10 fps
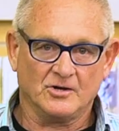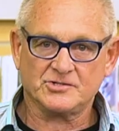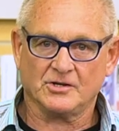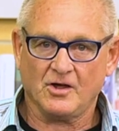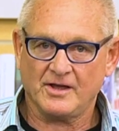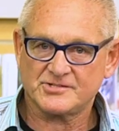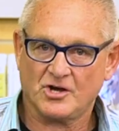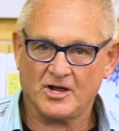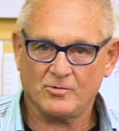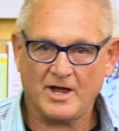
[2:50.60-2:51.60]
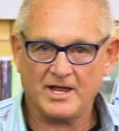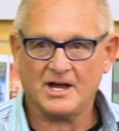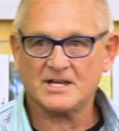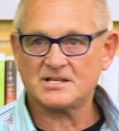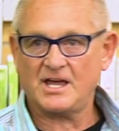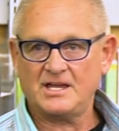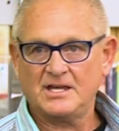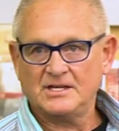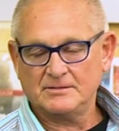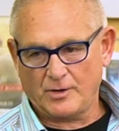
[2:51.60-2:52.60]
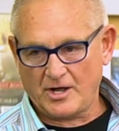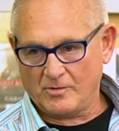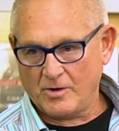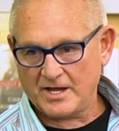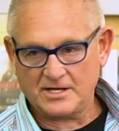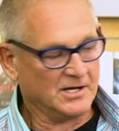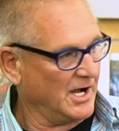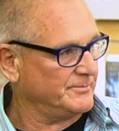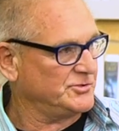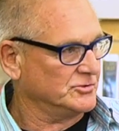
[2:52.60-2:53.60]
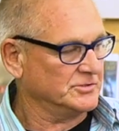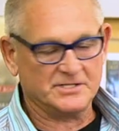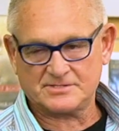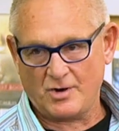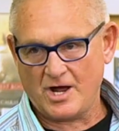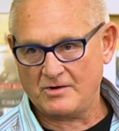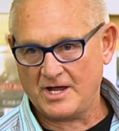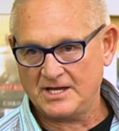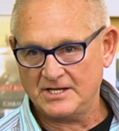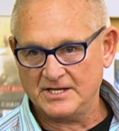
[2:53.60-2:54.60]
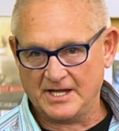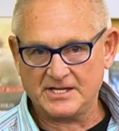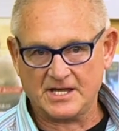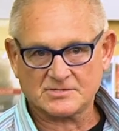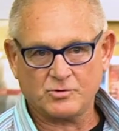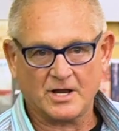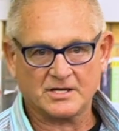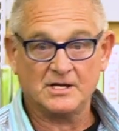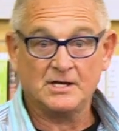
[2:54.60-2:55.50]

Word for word: Onto life's highway, I say. By the way, I'm doing this my way. And guess what?